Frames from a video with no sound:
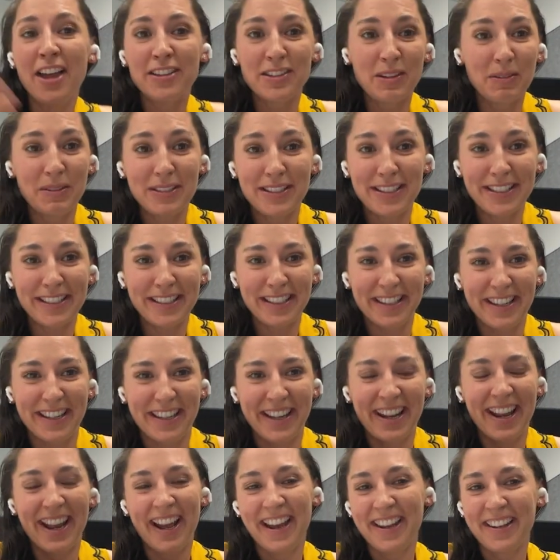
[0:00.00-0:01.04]
So we did
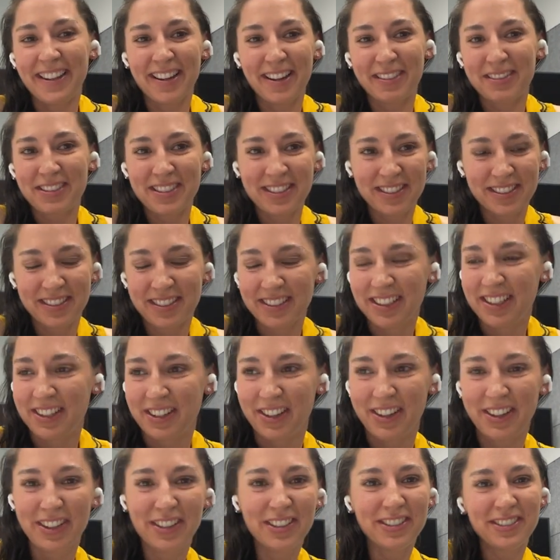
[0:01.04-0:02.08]
it, and that was, you
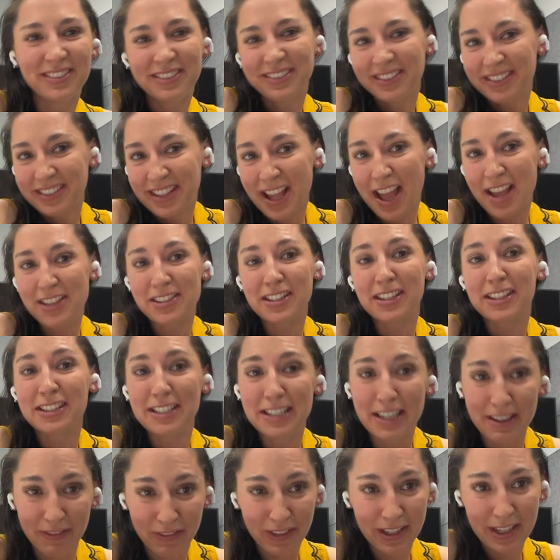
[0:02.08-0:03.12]
know, a
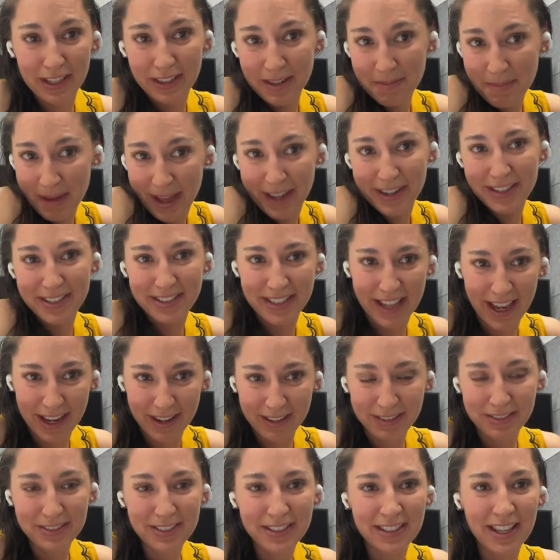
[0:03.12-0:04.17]
significant amount of
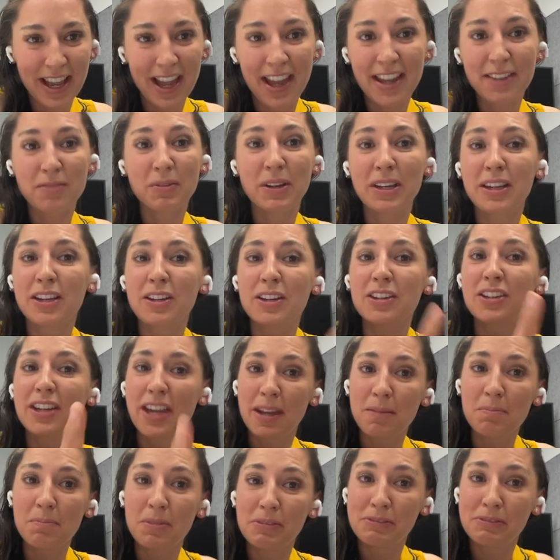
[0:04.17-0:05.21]
sales, and we could
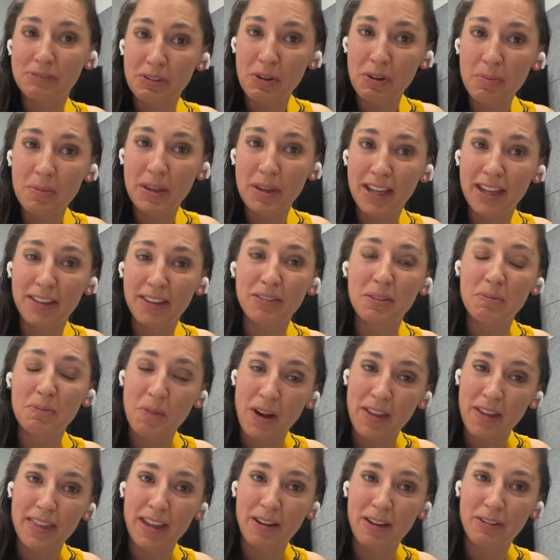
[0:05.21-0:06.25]
keep performing even
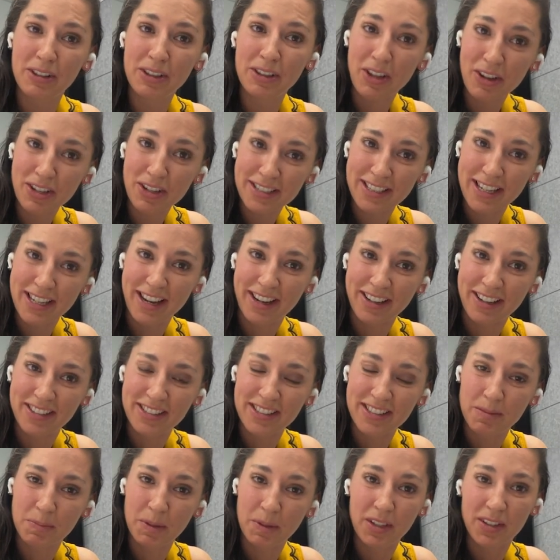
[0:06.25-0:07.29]
when there were
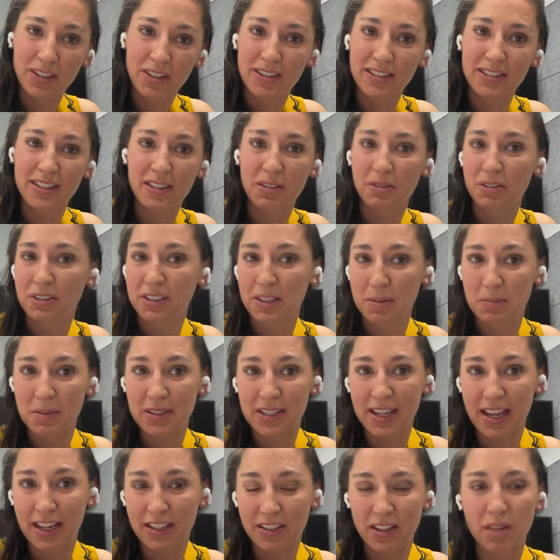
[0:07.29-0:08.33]
lockdowns because there were
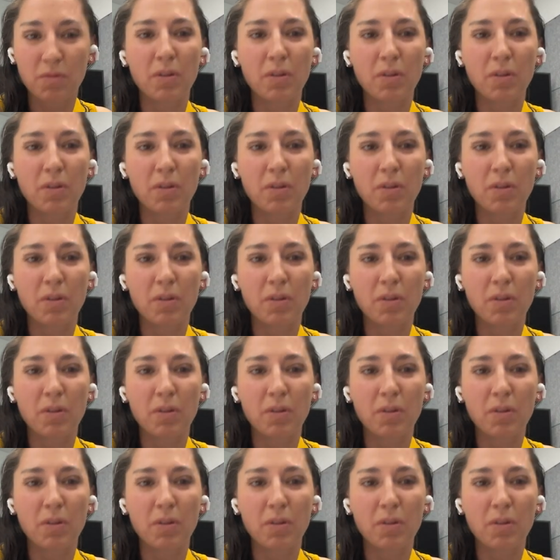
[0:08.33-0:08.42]
limitations.